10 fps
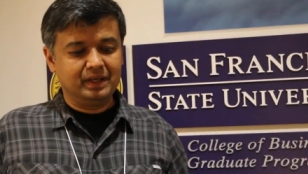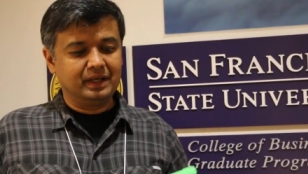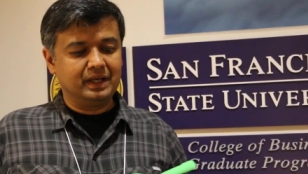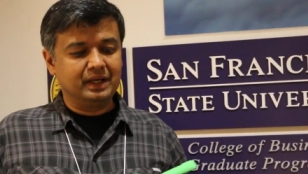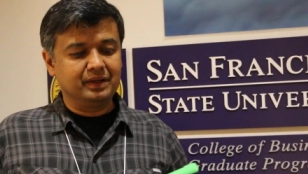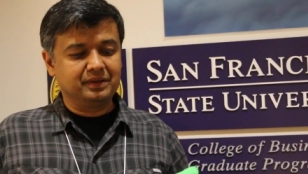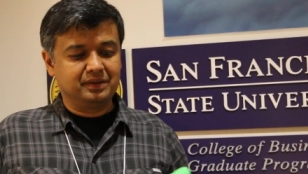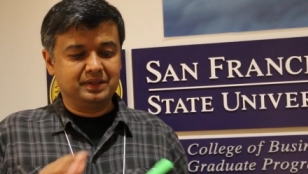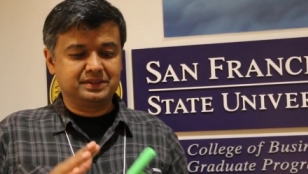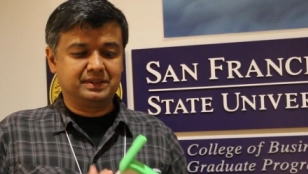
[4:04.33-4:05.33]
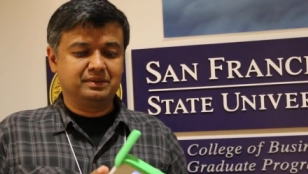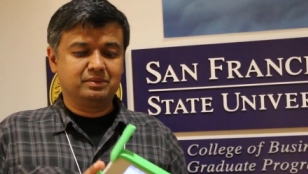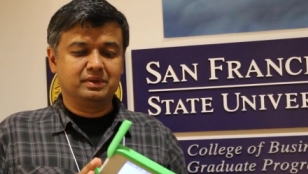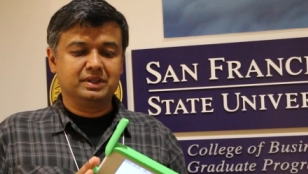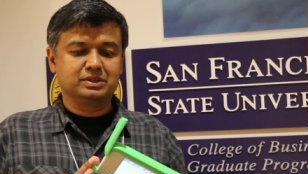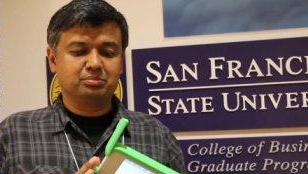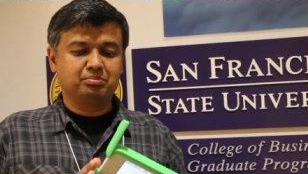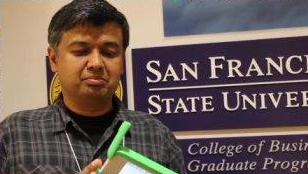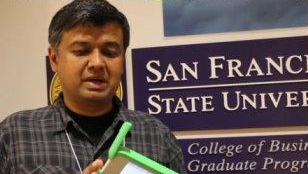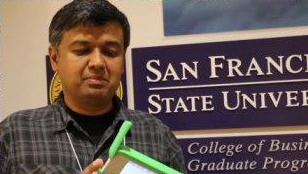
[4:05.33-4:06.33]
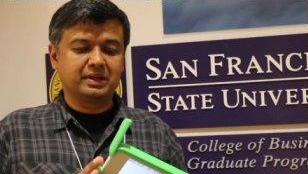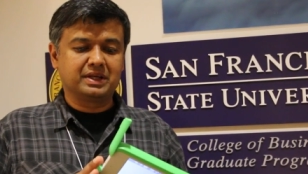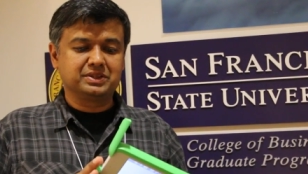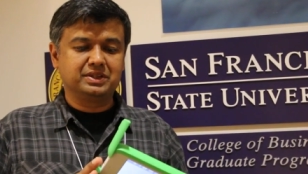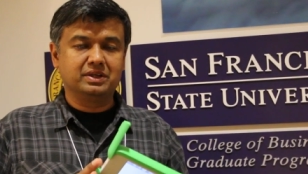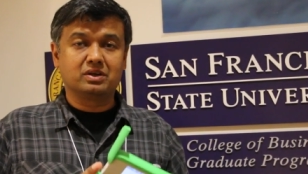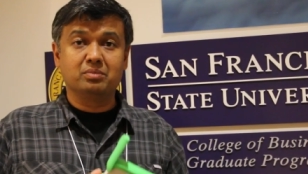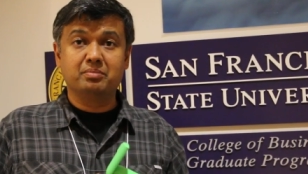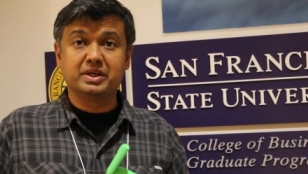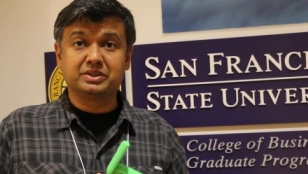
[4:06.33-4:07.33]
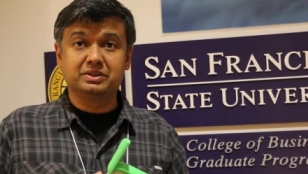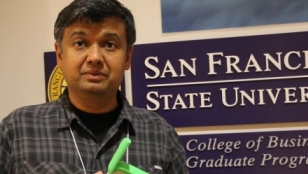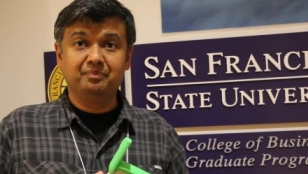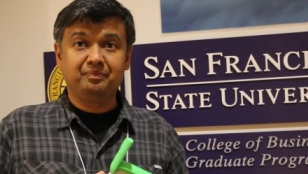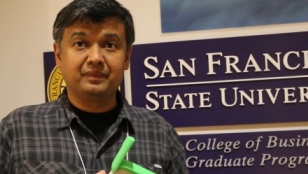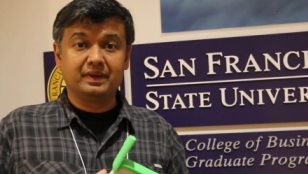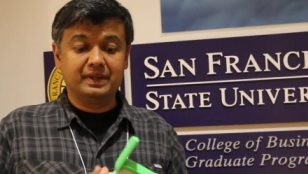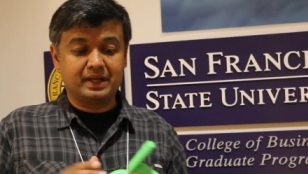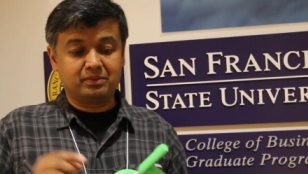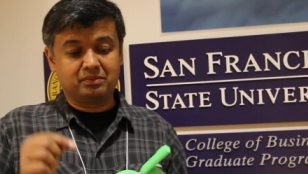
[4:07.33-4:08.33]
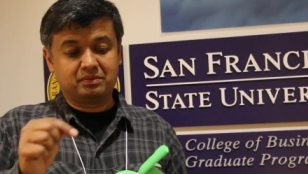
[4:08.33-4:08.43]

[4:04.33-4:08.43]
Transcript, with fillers: Uh, there's an there's an application here called Measure that